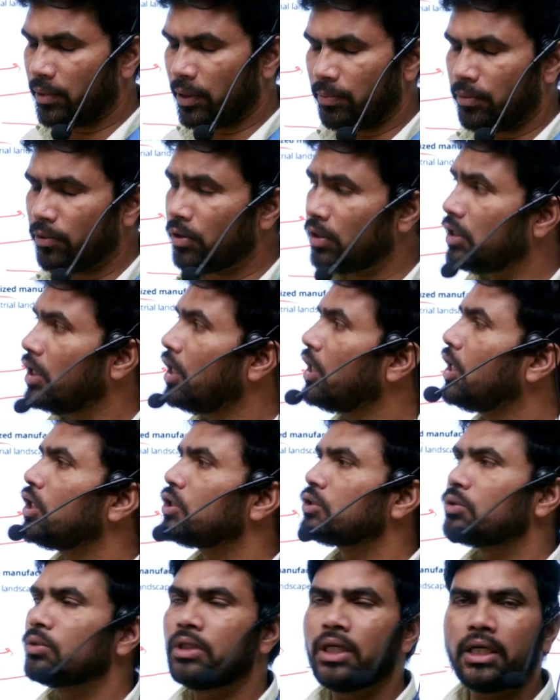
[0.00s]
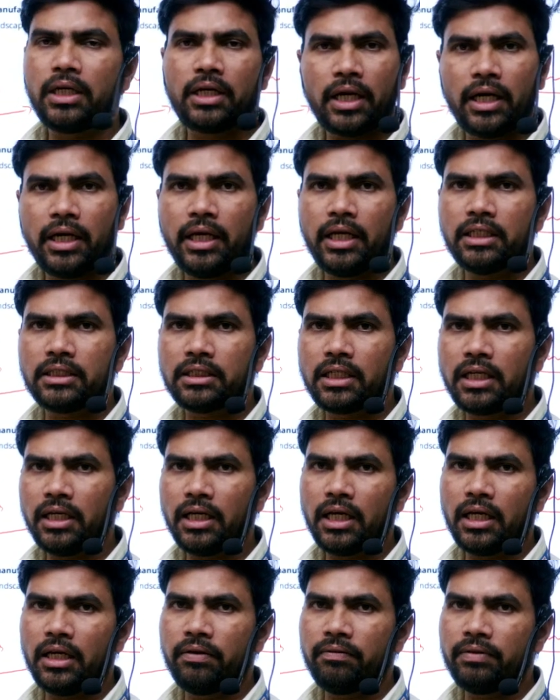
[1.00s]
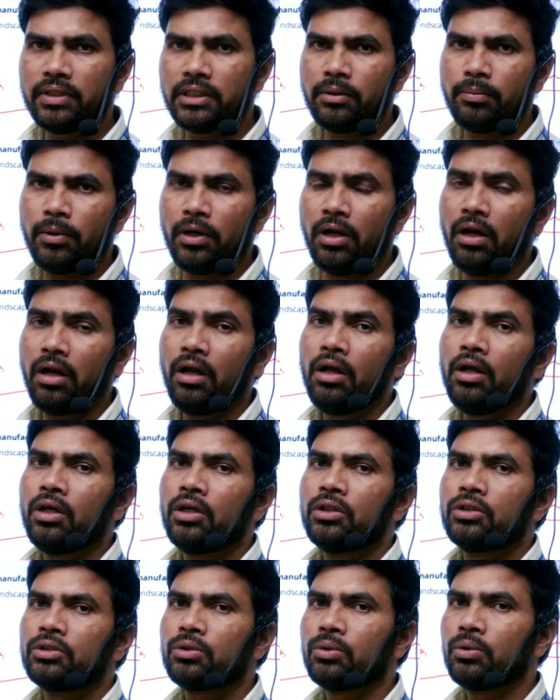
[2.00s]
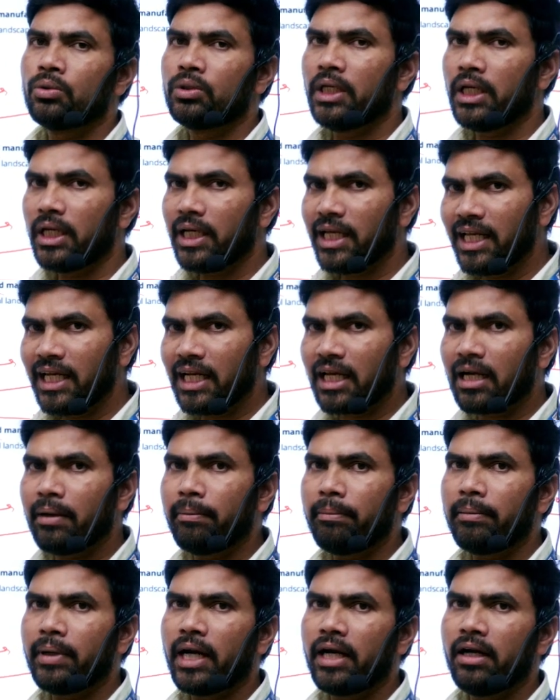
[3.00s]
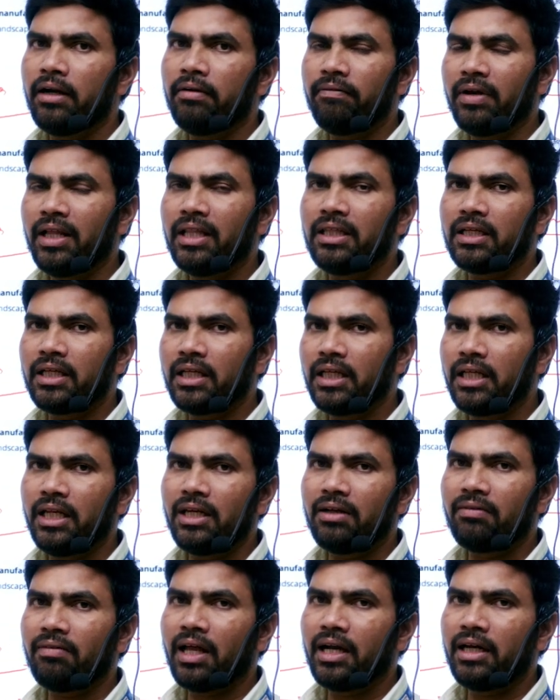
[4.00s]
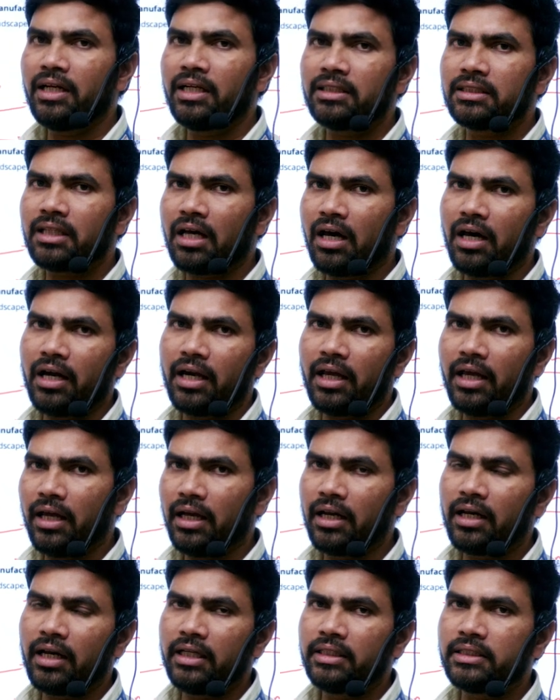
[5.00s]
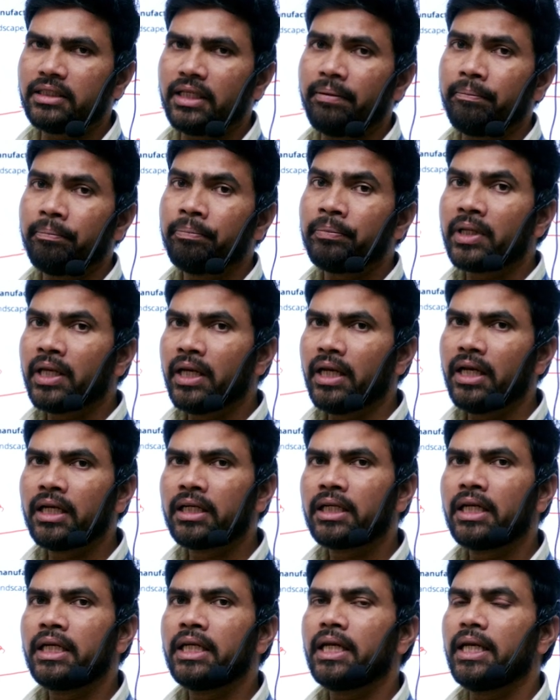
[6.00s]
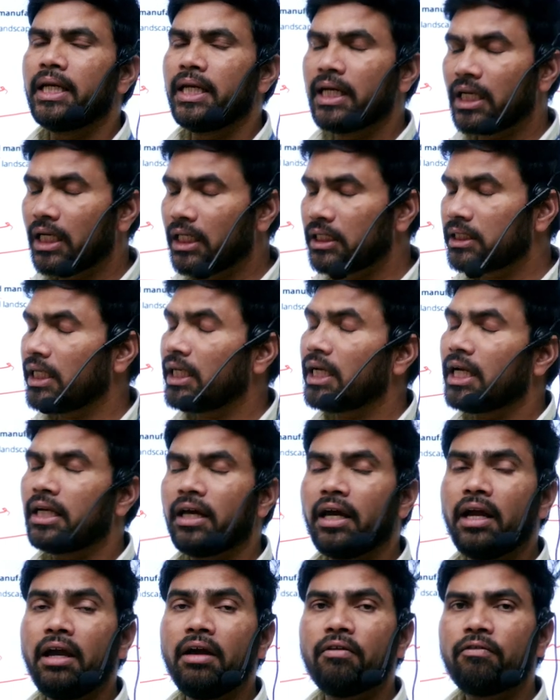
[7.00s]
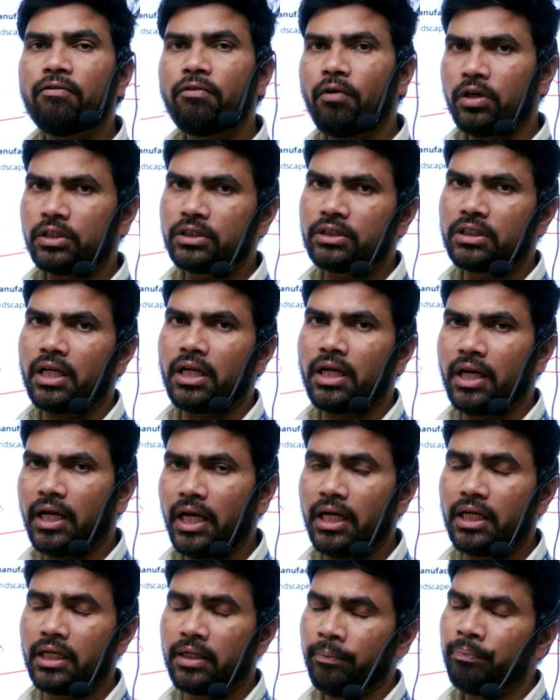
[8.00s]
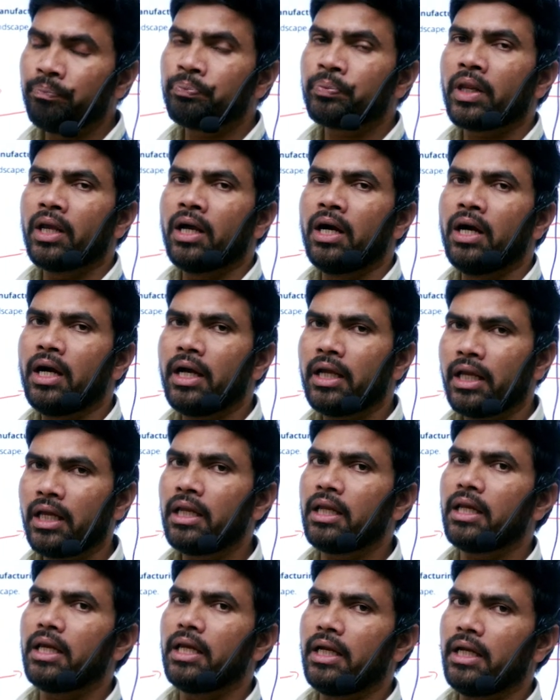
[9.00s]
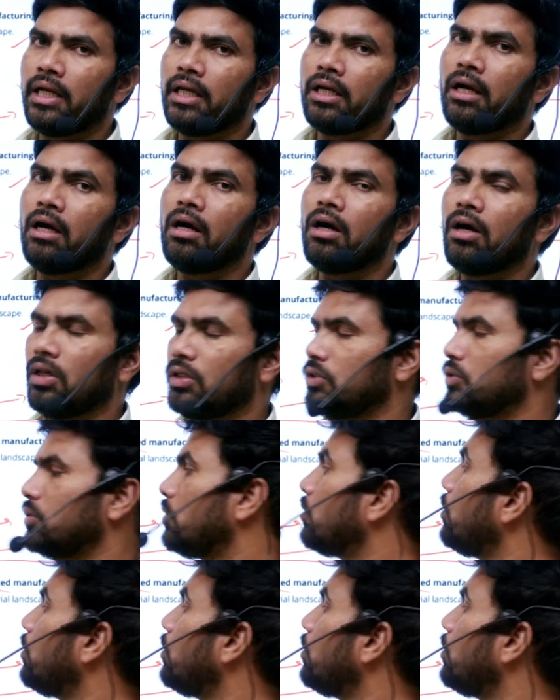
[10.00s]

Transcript: report, so the trend is clearly visible. So the income and wealth inequalities are increasing at a faster rate in India also.